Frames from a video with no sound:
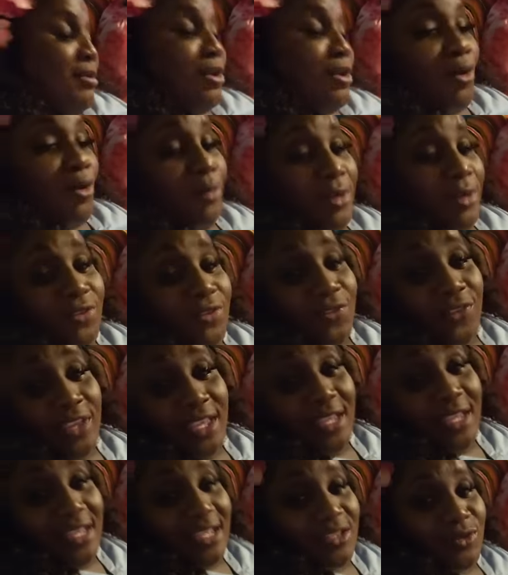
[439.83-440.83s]
Big up Miss
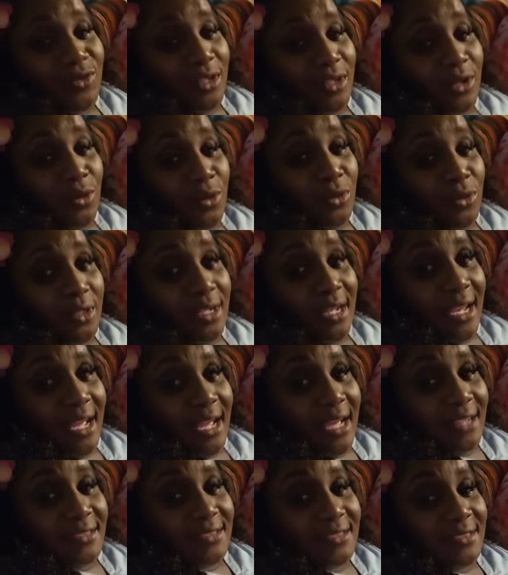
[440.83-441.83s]
Phoenix with the good
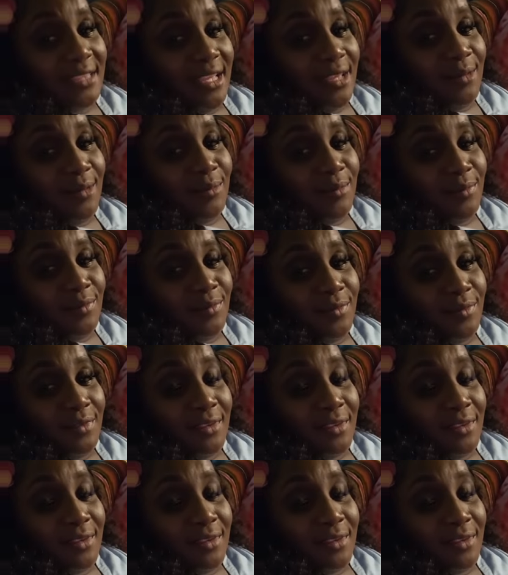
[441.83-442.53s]
glass, them.